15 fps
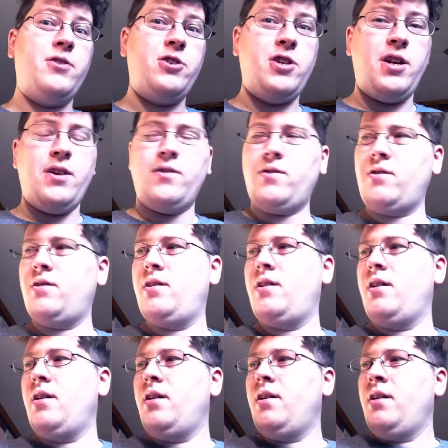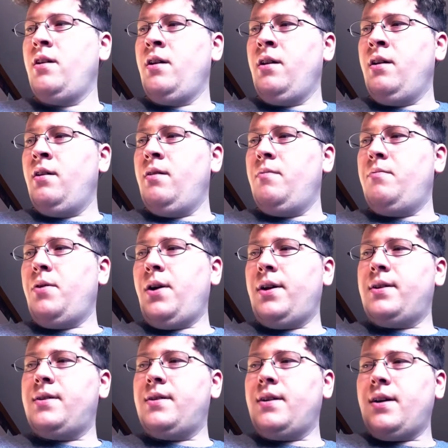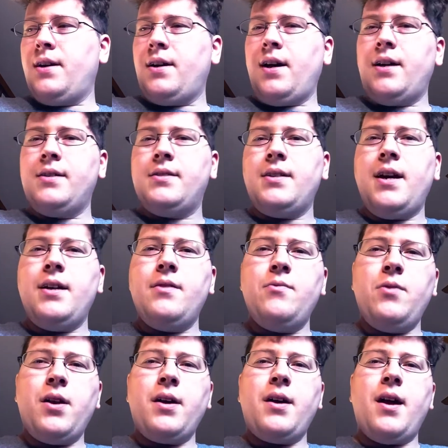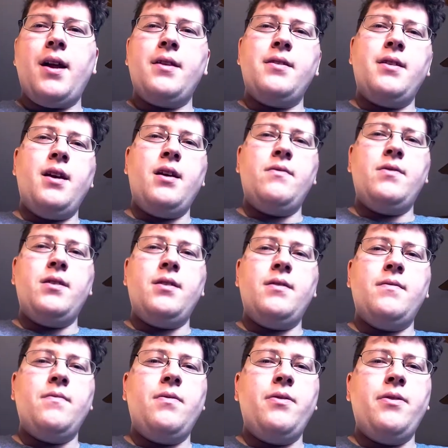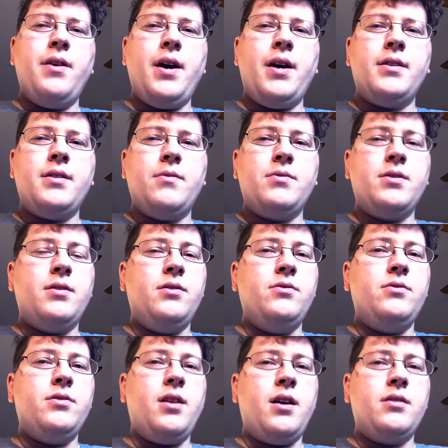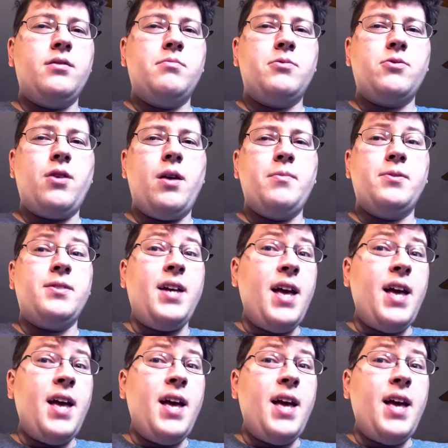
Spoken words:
channel. But I decided when I got out of the Navy that I was going to lose a lot of subscribers